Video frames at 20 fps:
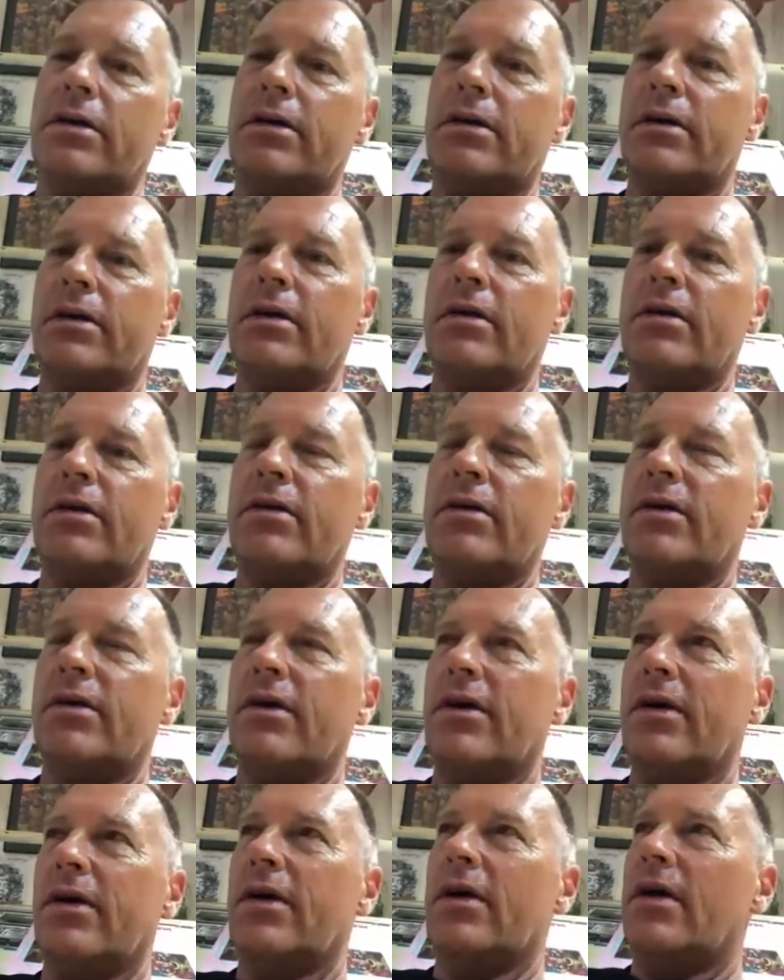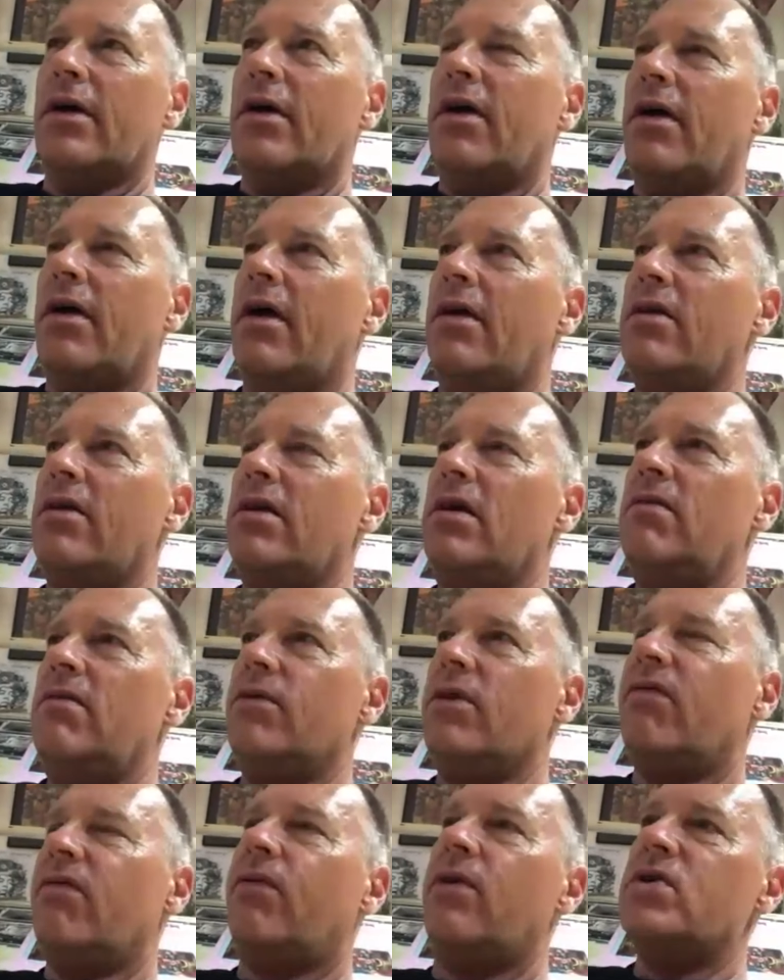Uh, mm
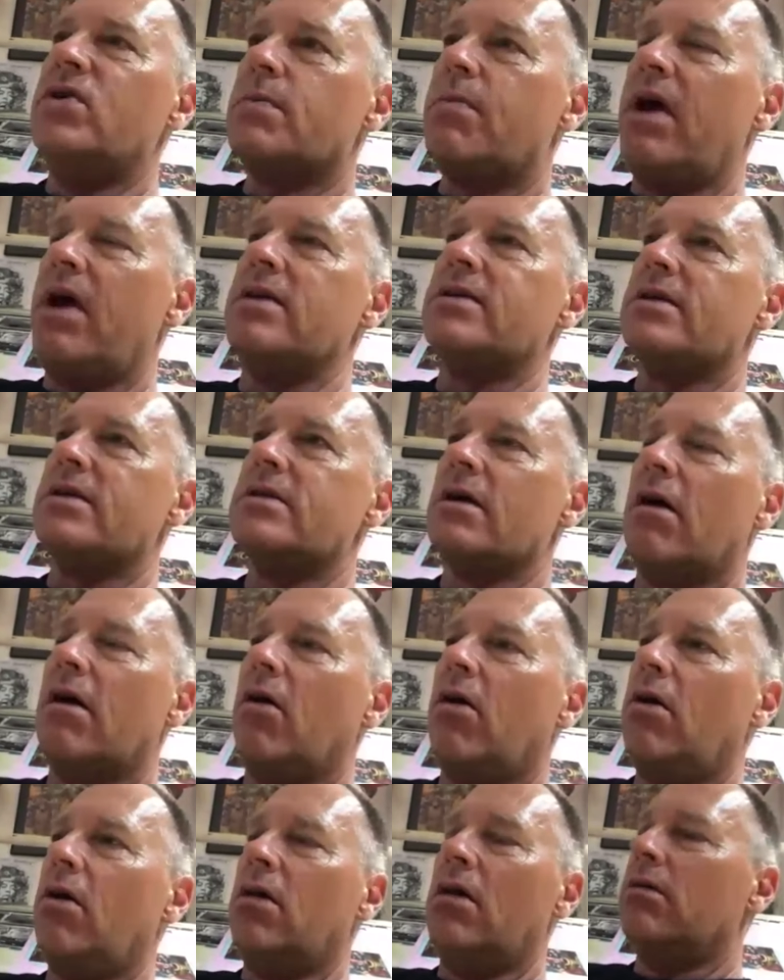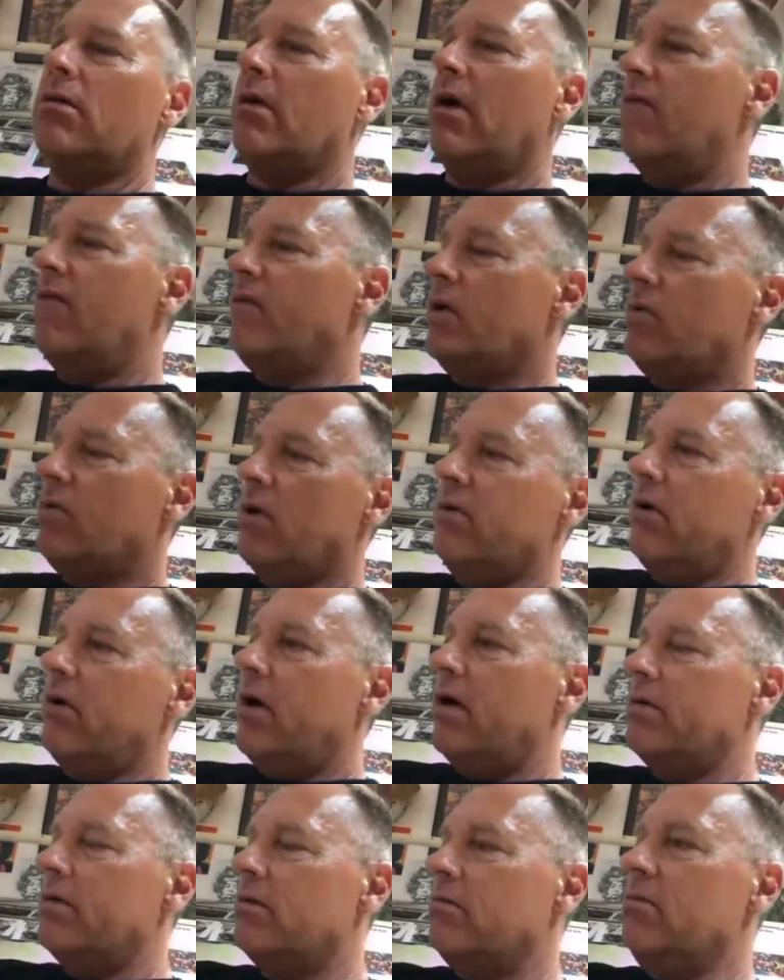even the free spaces are all every
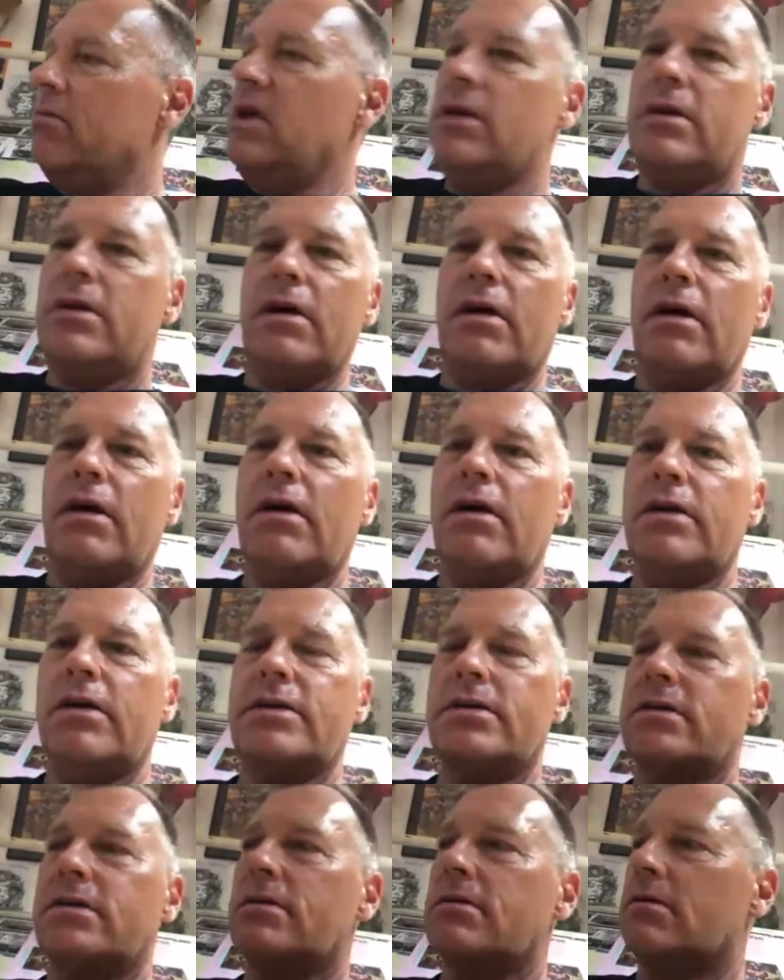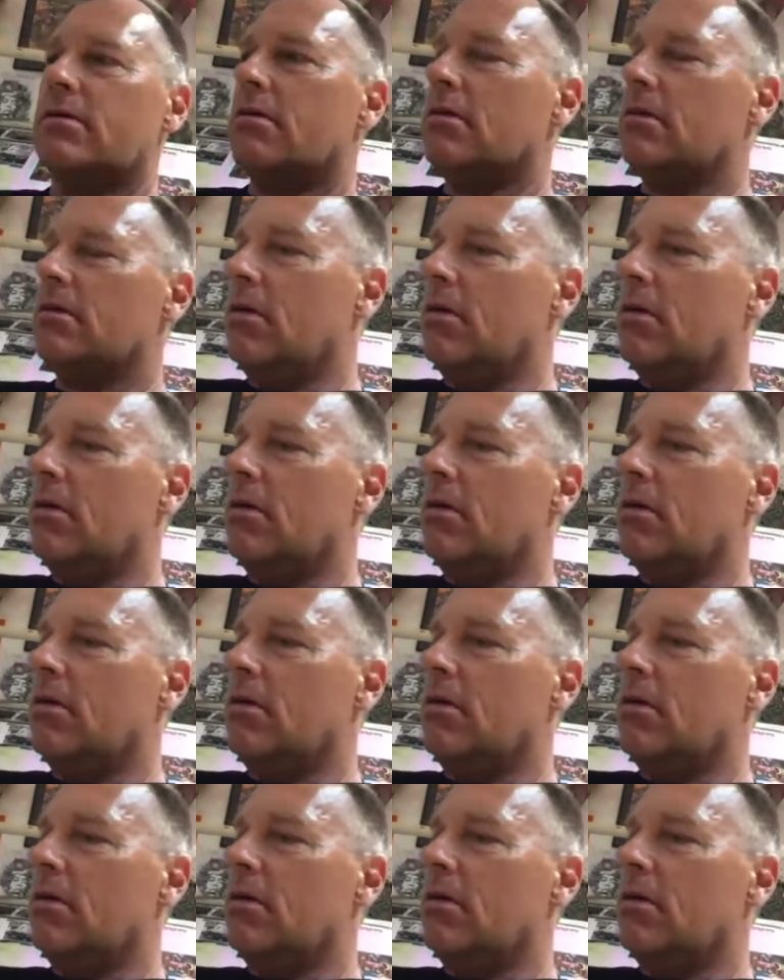quadrat meter is